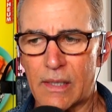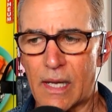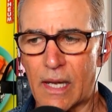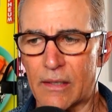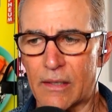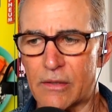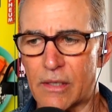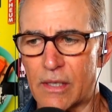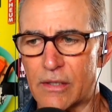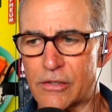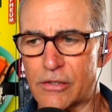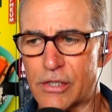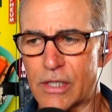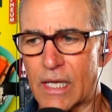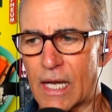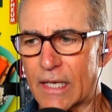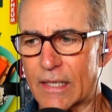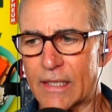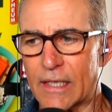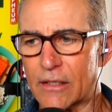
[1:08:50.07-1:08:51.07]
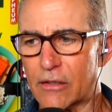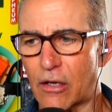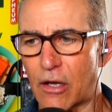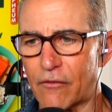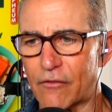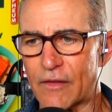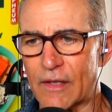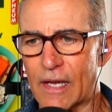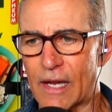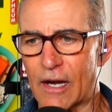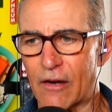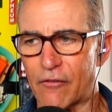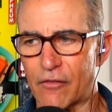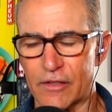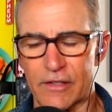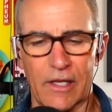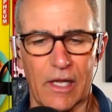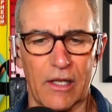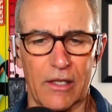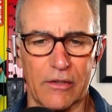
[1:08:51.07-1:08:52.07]
Yeah. And she got kicked off the air for
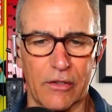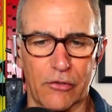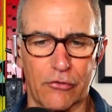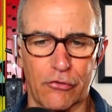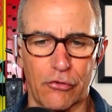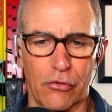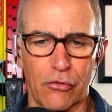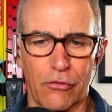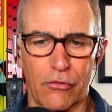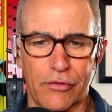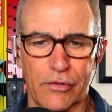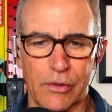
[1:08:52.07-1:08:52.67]
telling the truth.